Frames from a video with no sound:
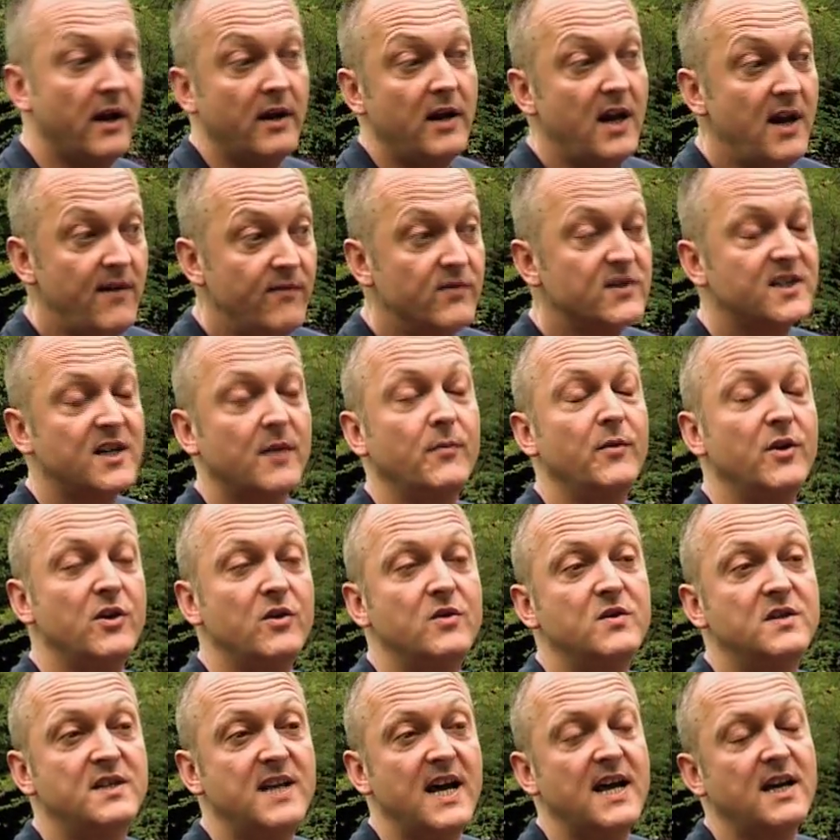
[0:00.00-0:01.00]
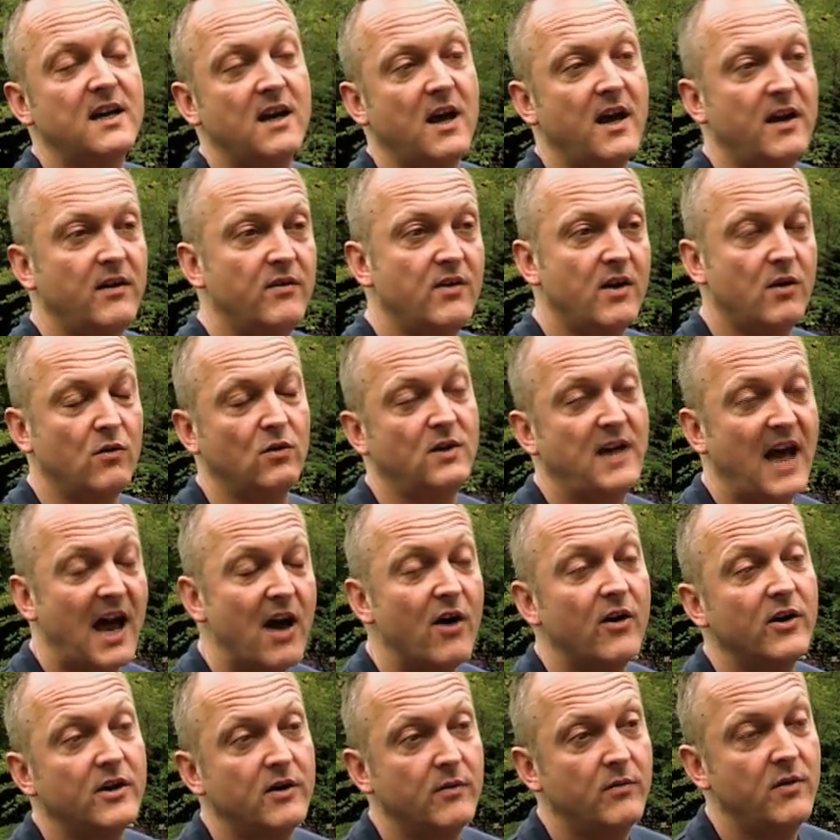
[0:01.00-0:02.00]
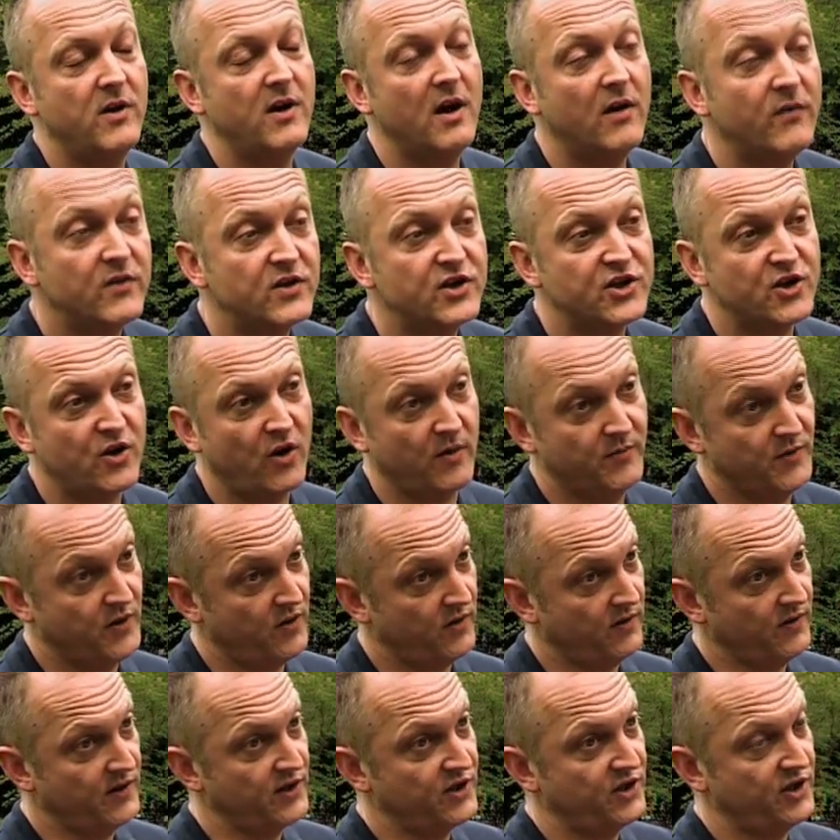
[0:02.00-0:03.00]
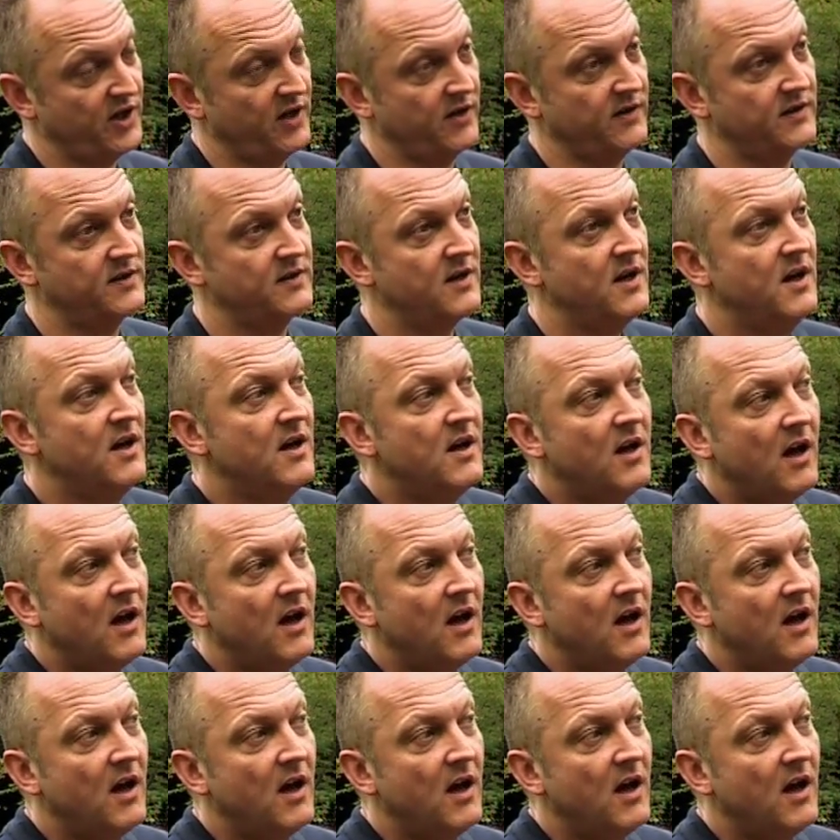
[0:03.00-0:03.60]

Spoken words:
And even someone who's dead, like Noel Coward, the other show I'm doing this year is